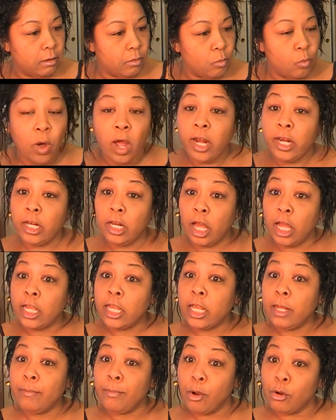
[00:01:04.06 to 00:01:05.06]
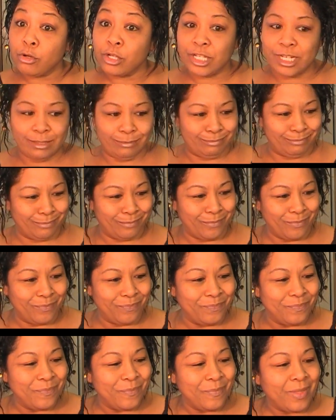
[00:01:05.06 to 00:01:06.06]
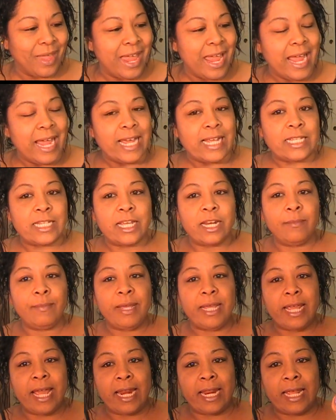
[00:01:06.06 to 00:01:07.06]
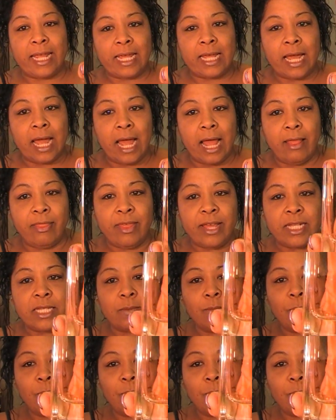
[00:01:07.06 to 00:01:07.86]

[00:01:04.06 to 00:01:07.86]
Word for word: One lucky person is going to be getting this